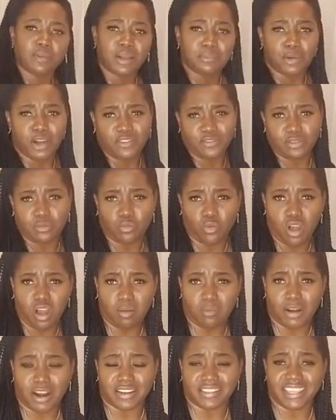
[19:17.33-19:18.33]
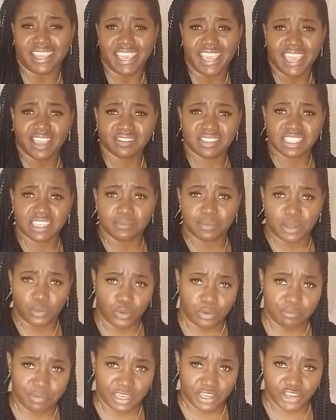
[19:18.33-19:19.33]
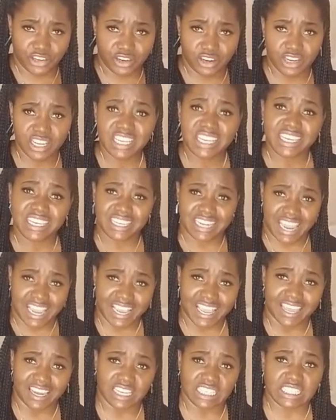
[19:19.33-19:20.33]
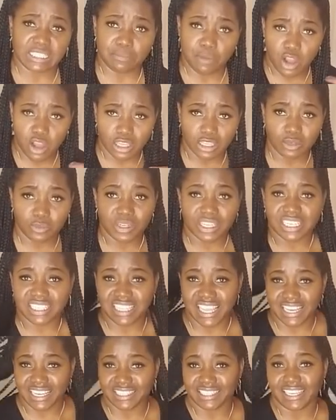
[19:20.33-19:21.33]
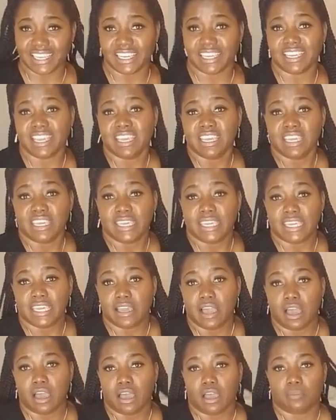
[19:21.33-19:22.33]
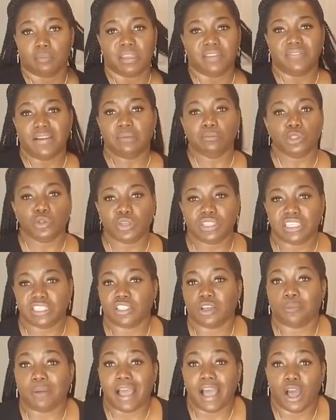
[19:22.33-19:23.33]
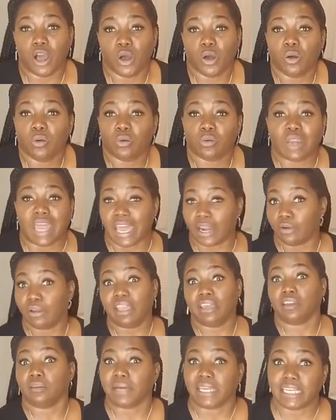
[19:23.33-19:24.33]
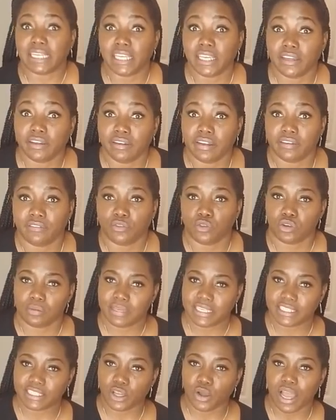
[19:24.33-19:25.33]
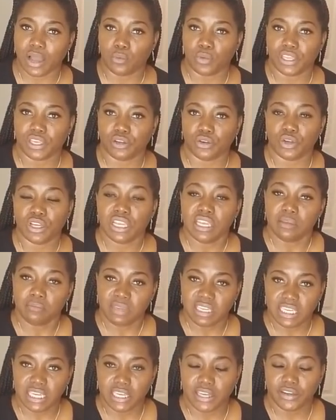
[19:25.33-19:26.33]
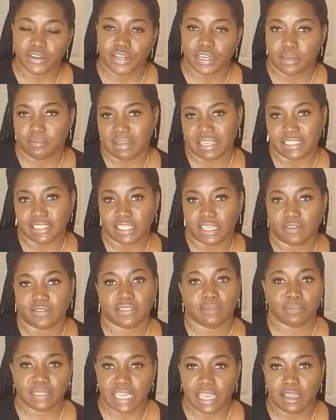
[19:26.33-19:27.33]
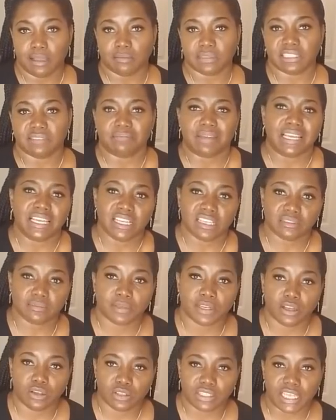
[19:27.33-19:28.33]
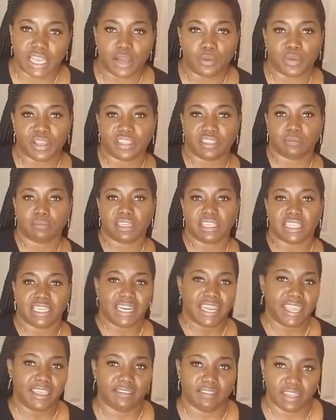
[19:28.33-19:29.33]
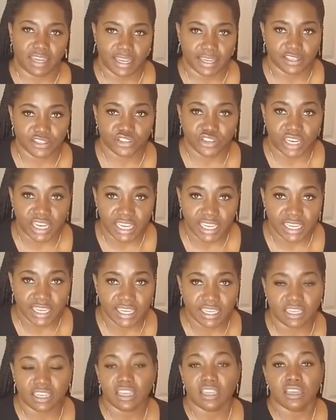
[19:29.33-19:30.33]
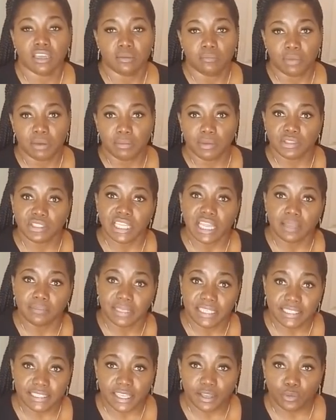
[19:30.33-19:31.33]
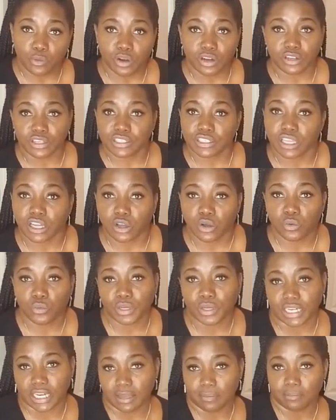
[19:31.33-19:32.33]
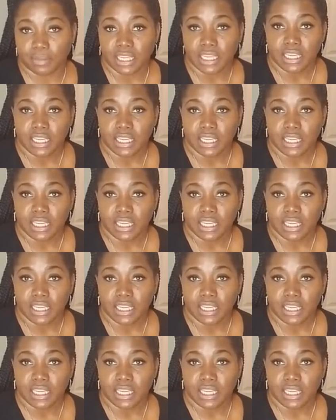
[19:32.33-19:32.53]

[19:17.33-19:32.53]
I bought from Walmart. They have some that were bigger, and I got a smaller one because, like I say, if I'm doing this on my own, I don't have nobody carrying it for me, so I will be carrying it myself. Sometimes if my husband goes out with me, then I have that extra hand. But most times he's at work, so when I'm